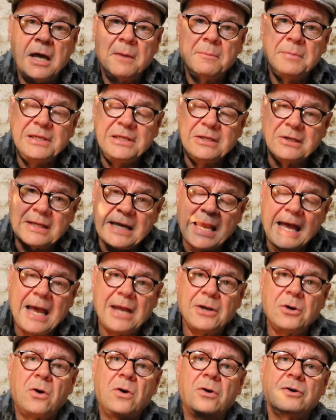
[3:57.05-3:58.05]
But you
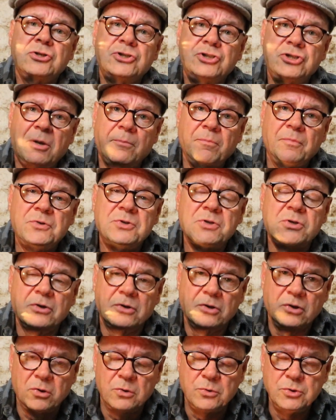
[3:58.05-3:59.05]
cannot jump to
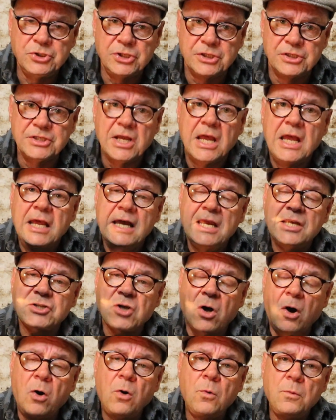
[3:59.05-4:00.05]
conclusions. It's
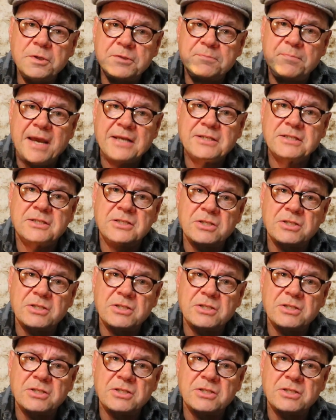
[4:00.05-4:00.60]
always better